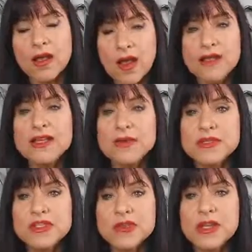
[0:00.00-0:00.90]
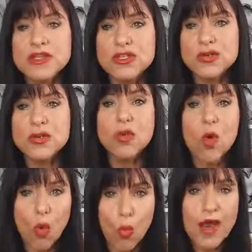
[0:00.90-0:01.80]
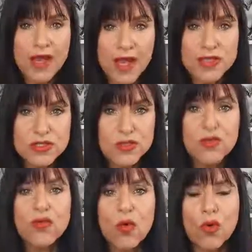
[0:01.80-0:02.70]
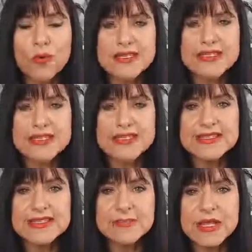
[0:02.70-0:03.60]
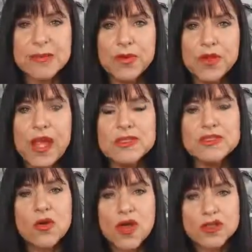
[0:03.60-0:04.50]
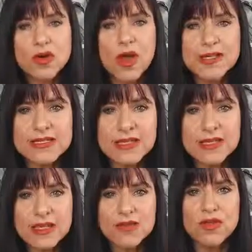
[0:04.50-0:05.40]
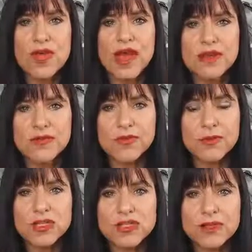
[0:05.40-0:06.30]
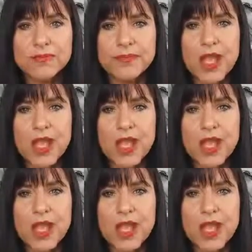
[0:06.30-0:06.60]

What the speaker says: kind of demonstrated to you what I do for businesses and people. And so I tried to give you that information.